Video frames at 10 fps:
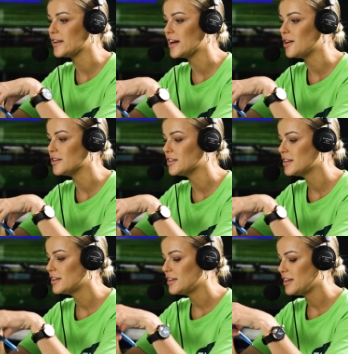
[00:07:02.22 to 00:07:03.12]
now,
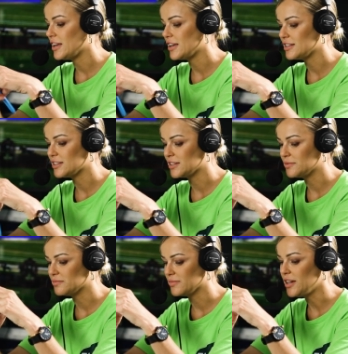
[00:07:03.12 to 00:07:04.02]
and
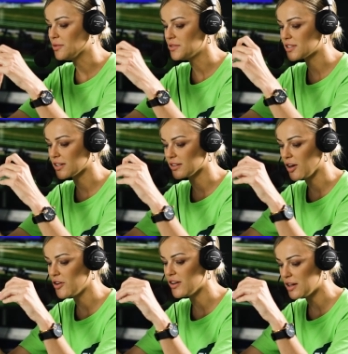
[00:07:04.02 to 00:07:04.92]
I'm just going to
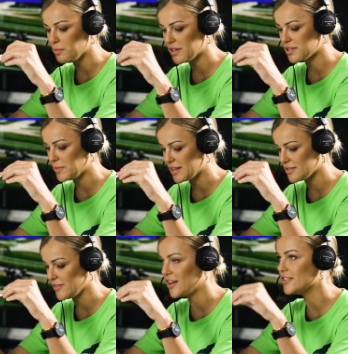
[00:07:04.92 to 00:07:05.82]
hone in best
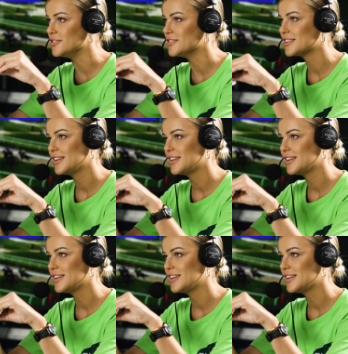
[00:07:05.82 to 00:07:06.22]
bets values.